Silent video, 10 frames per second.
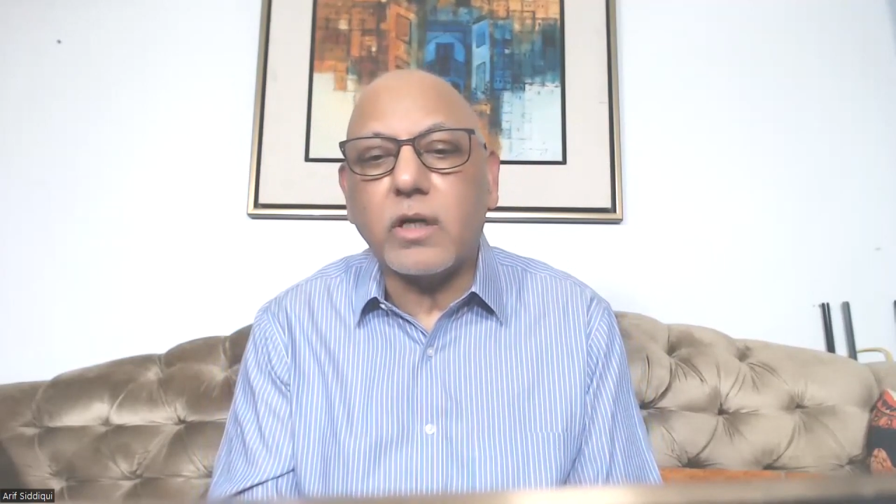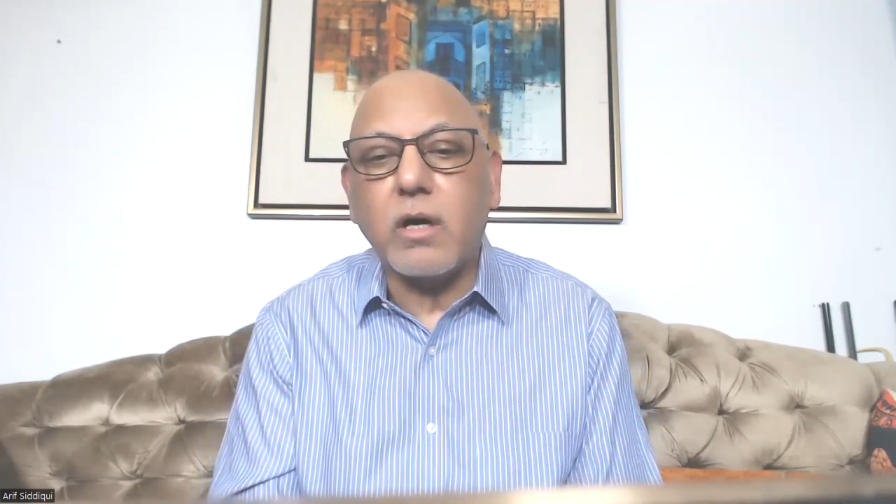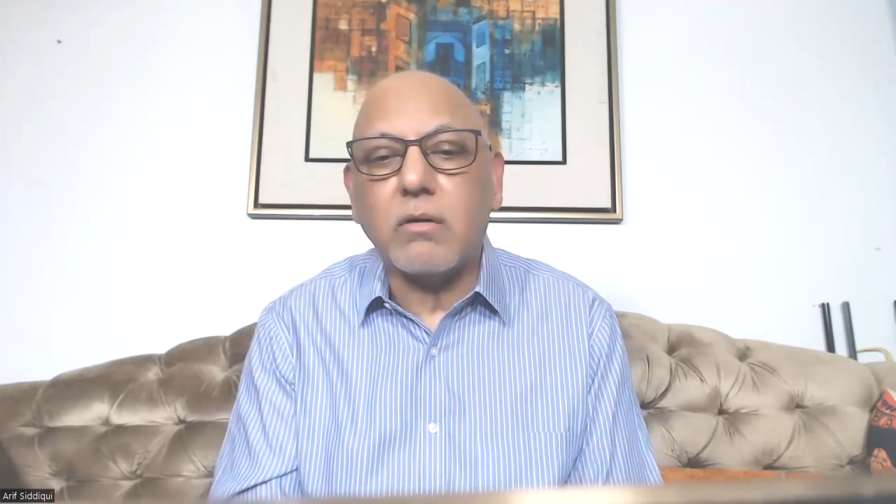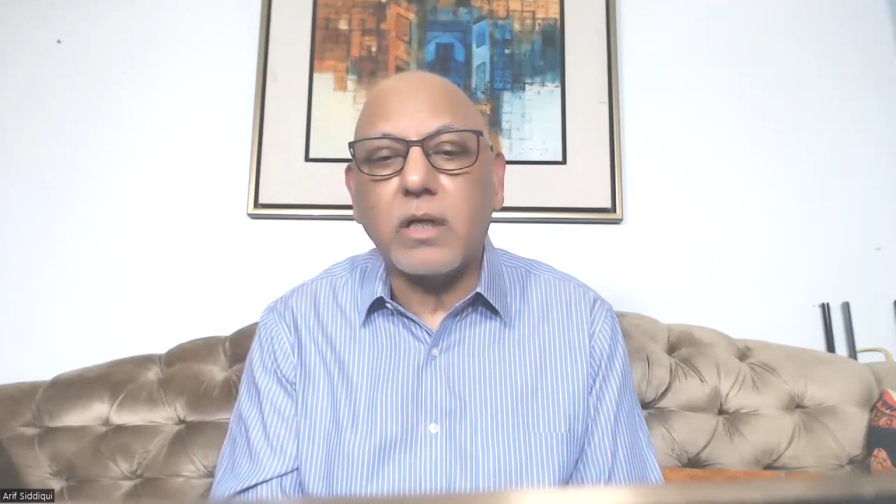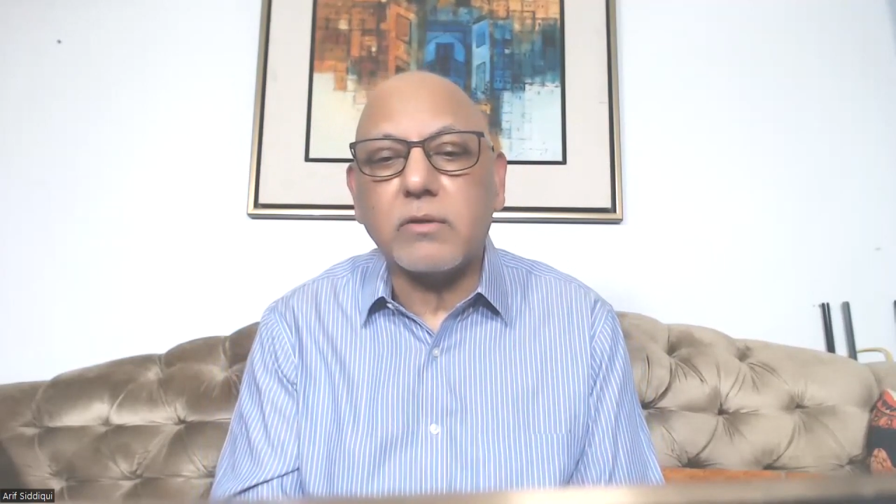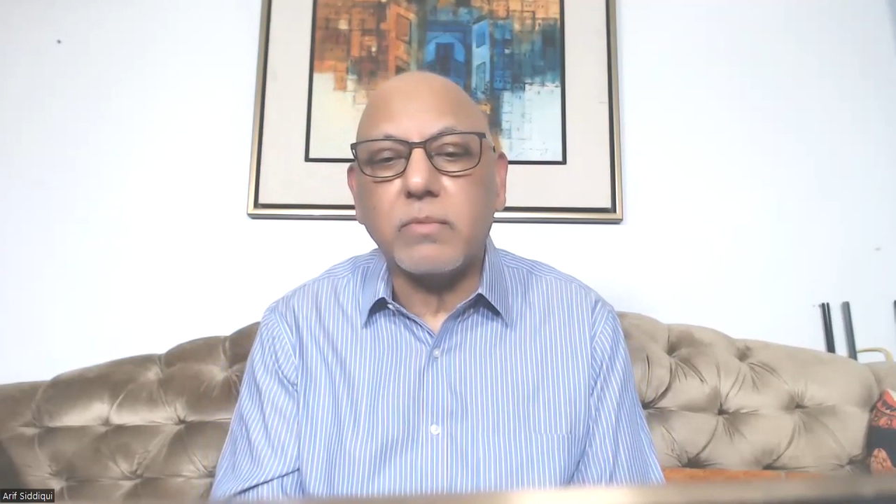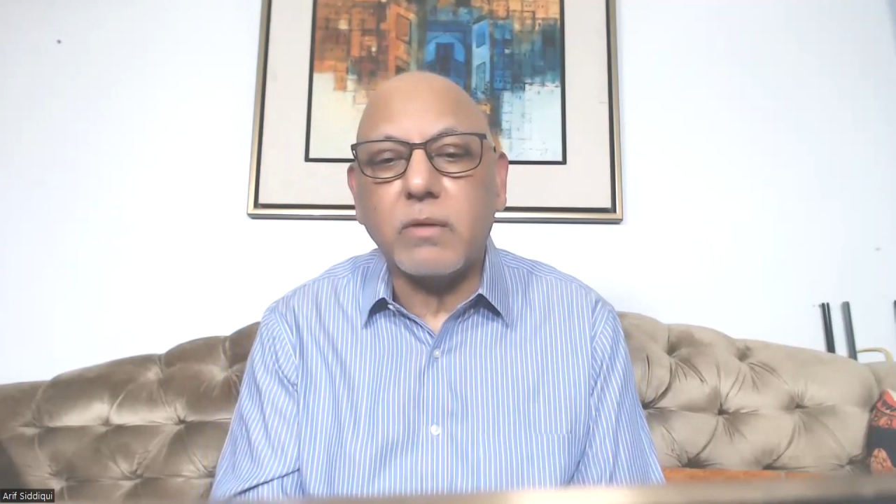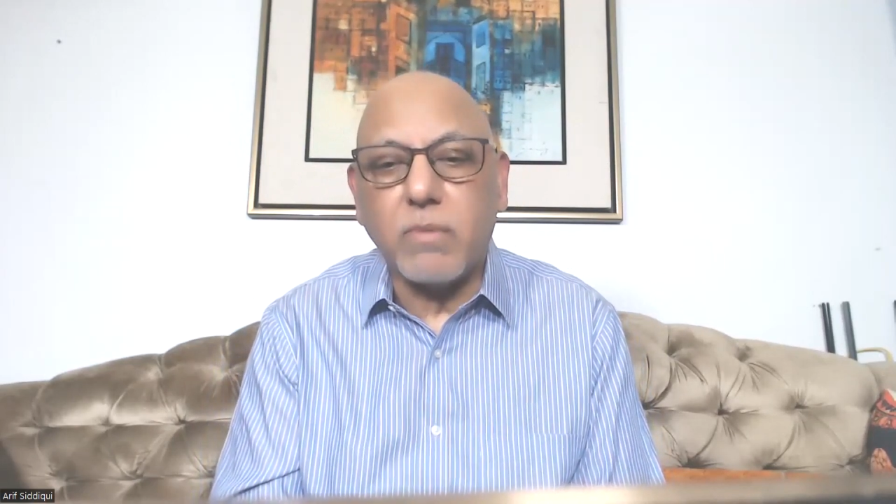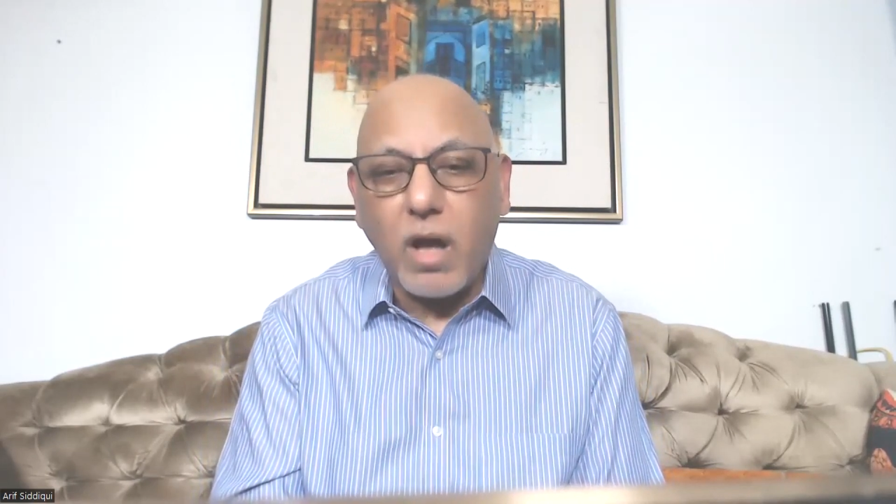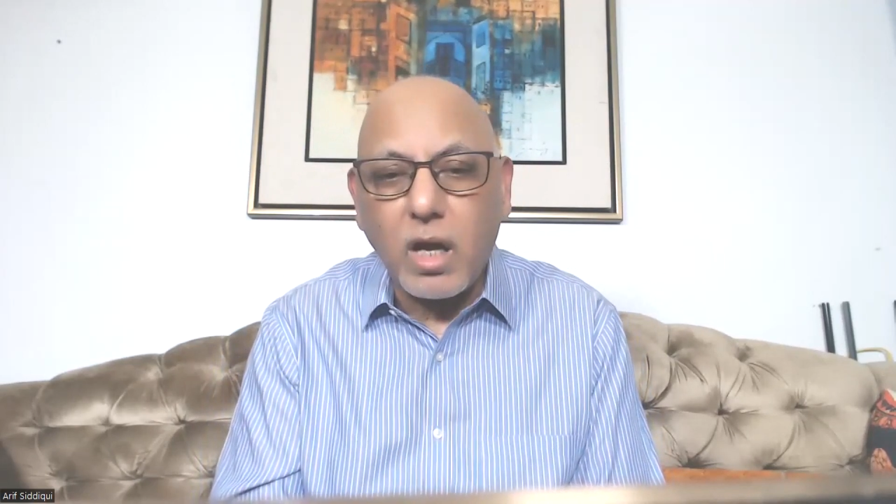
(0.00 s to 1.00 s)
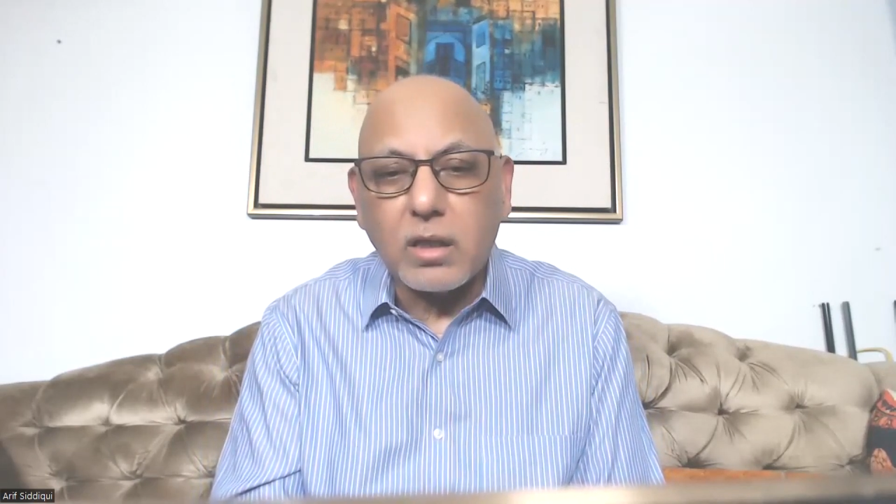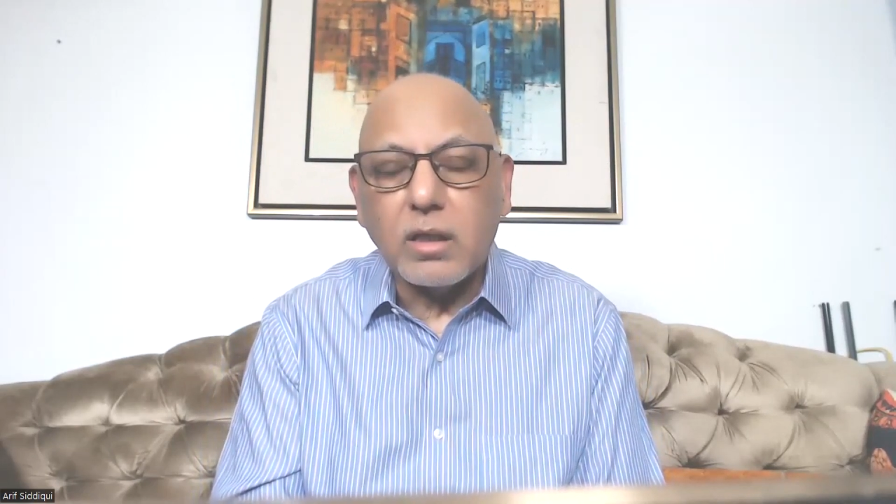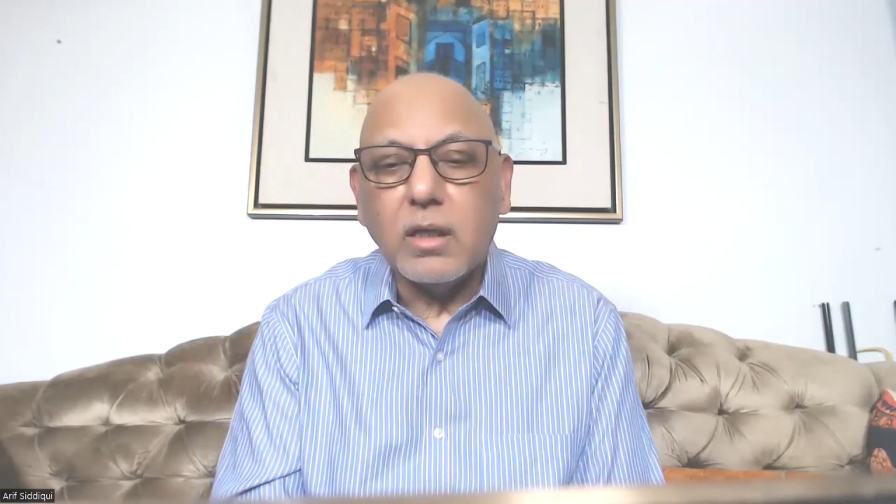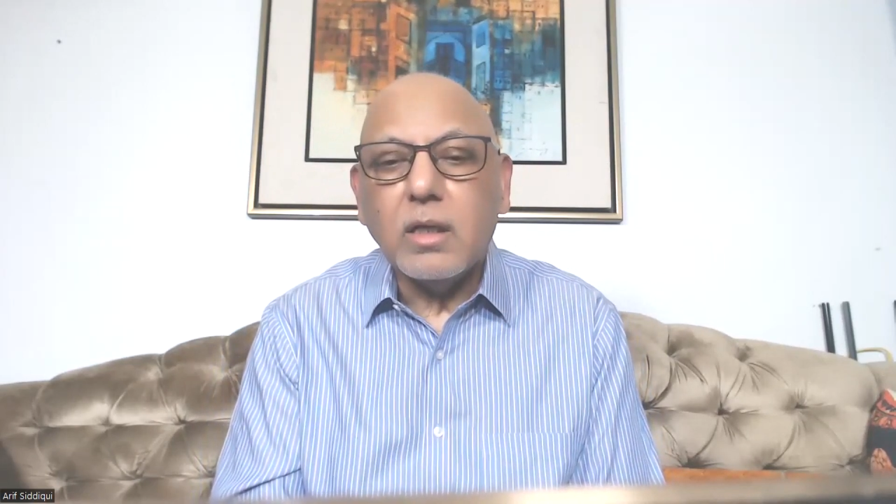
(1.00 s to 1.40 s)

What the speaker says: account has been blocked,